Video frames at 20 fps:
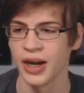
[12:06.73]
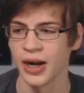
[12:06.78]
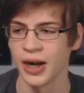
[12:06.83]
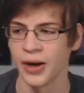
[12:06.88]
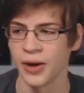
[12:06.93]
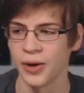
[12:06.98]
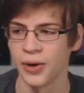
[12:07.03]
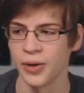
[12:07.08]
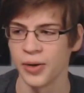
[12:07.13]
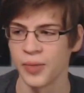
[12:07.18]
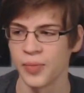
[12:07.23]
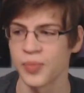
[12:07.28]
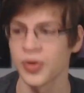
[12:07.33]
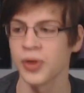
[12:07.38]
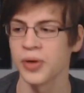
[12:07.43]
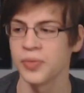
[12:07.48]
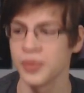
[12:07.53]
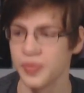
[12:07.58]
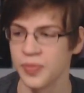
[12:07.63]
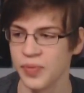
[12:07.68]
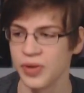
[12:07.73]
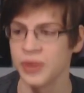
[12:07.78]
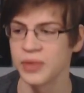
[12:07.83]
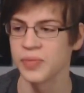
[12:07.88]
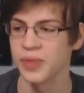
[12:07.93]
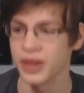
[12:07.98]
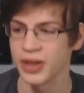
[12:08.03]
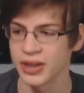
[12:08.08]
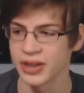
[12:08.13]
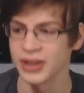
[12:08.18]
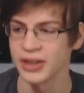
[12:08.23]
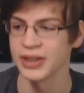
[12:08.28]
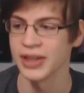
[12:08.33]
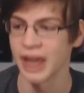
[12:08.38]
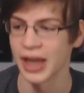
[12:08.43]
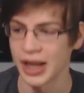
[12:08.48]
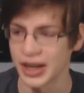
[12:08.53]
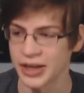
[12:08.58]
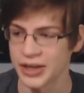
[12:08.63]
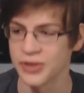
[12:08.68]
probably bring back the
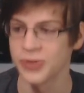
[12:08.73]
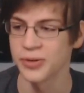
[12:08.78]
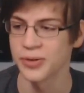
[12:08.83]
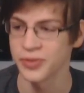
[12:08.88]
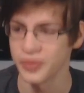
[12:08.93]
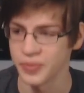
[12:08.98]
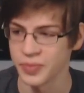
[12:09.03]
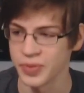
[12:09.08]
Ganondorf